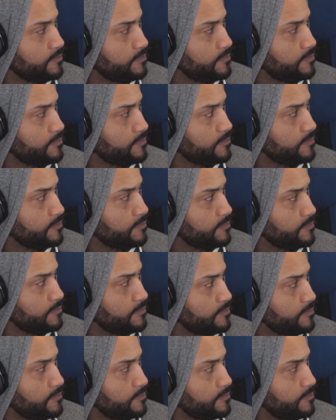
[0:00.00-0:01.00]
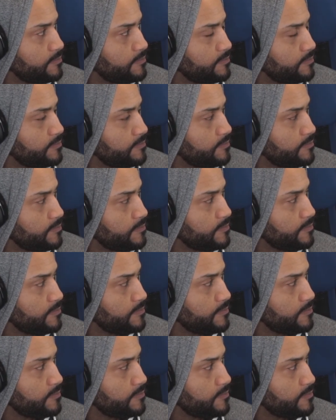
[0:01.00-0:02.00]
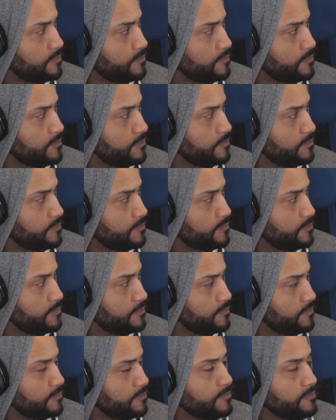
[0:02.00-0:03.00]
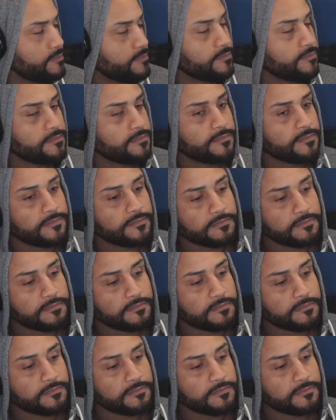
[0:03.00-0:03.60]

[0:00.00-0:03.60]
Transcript: (silent)